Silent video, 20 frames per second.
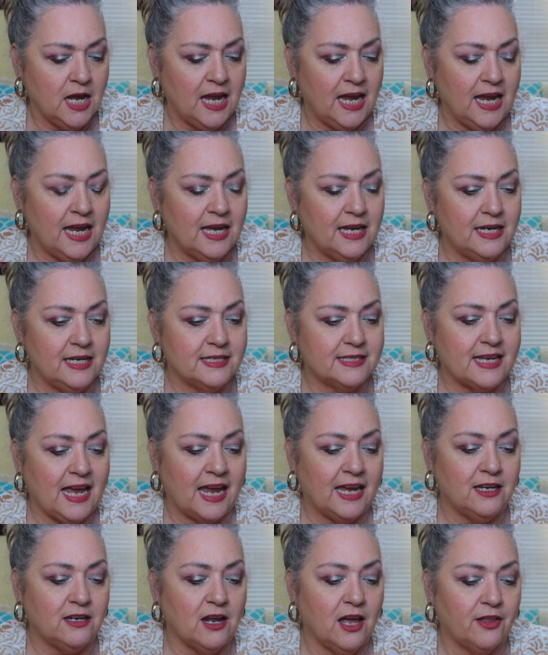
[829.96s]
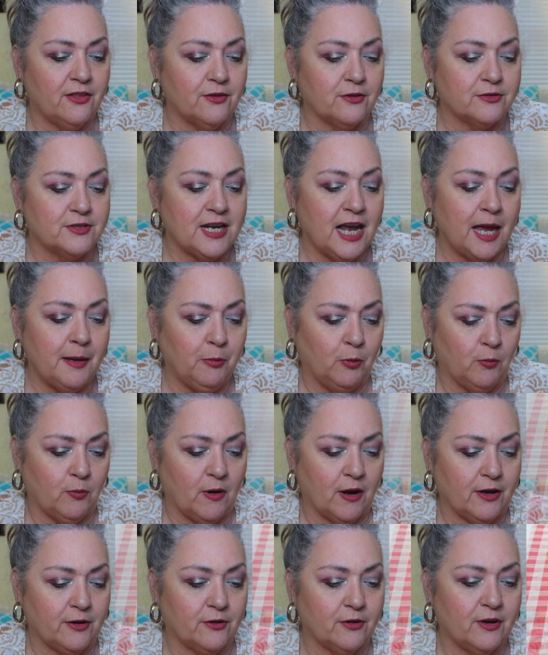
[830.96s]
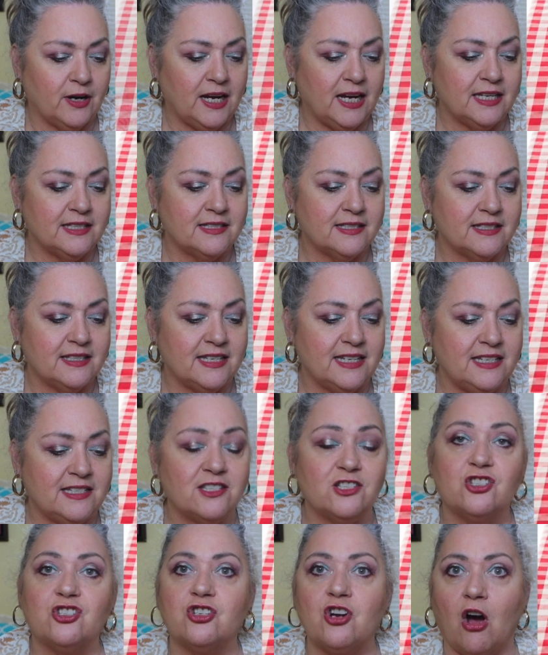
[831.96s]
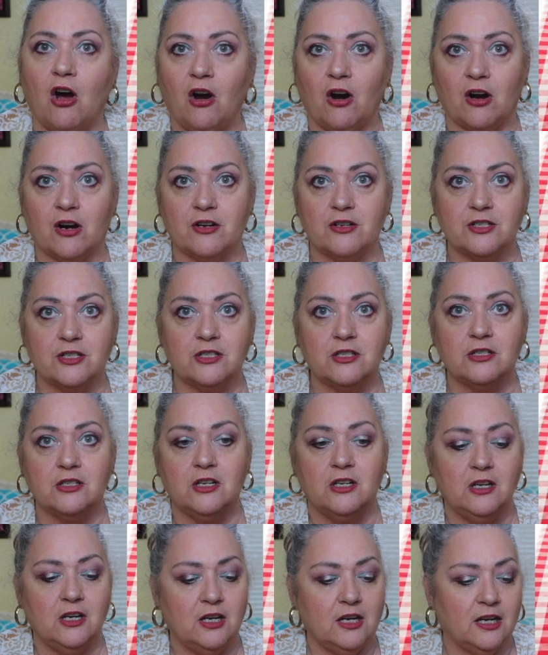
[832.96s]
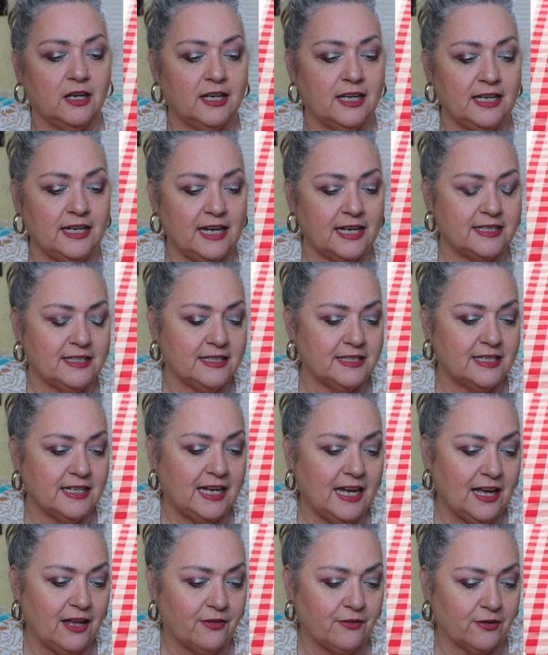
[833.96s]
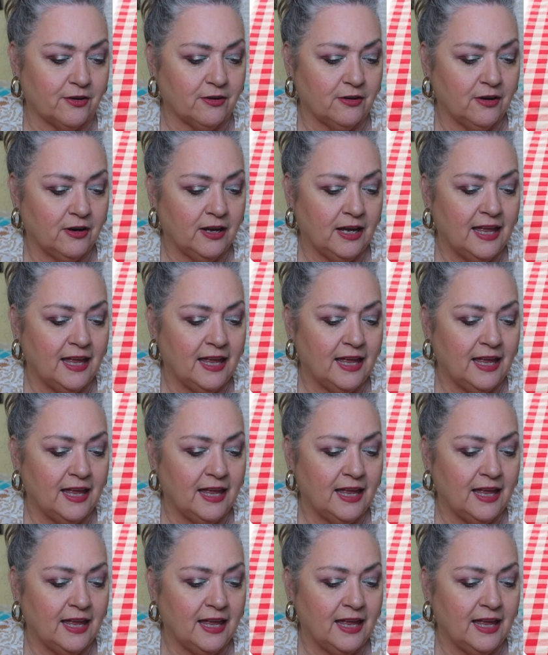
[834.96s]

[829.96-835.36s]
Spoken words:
It is another table runner. It's the stars connected together.